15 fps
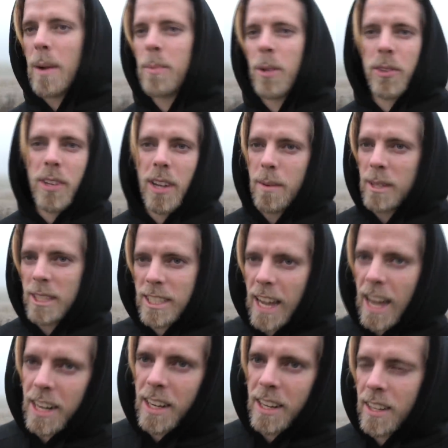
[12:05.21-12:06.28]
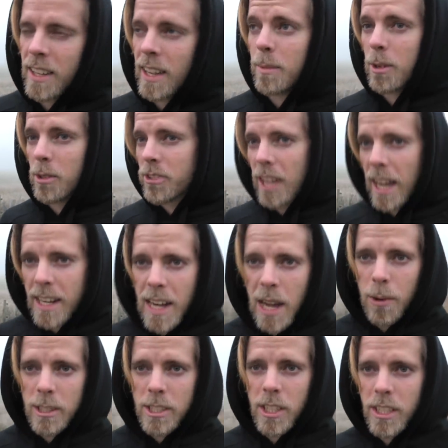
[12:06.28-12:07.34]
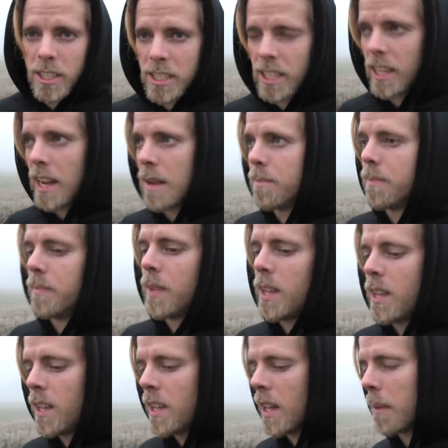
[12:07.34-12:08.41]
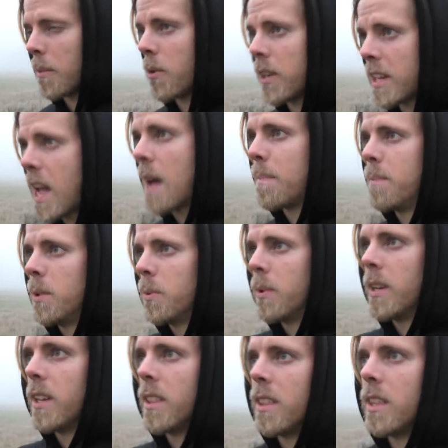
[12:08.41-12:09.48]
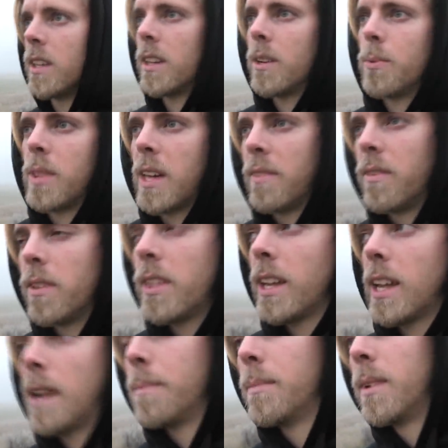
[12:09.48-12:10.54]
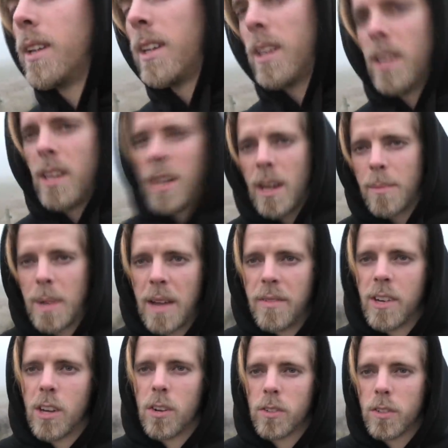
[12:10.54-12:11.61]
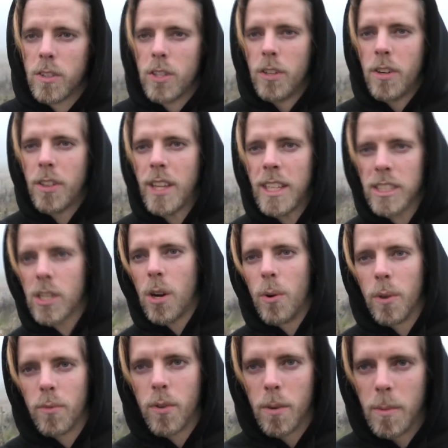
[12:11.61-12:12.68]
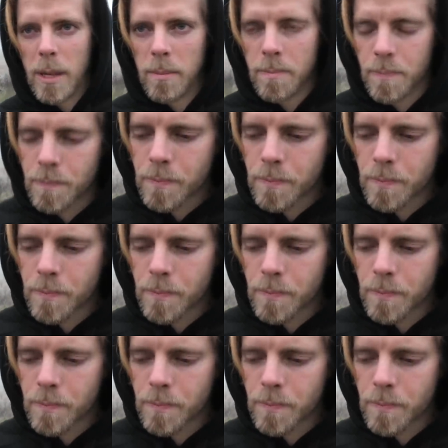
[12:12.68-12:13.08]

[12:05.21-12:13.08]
I'm not gonna be sad. I'm not sad now, as you can see. I'm quite happy with everything. I'm having a lot of good things going for me.